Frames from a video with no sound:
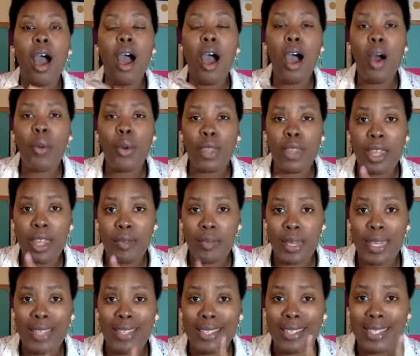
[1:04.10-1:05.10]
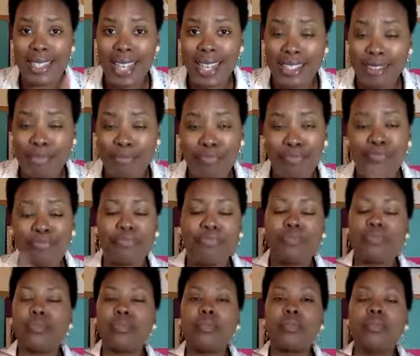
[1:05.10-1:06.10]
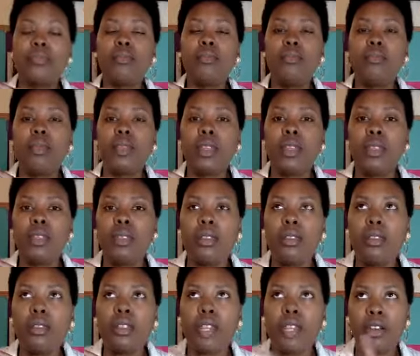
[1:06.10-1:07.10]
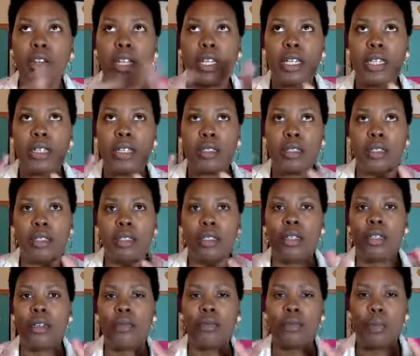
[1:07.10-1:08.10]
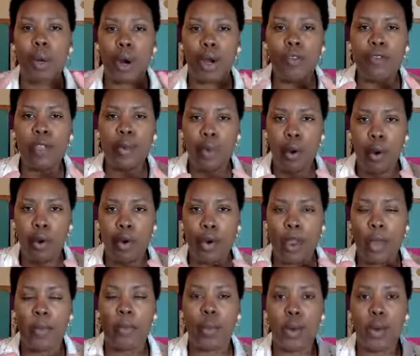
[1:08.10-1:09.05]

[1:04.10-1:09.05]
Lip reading: With that being said, there is part of the program,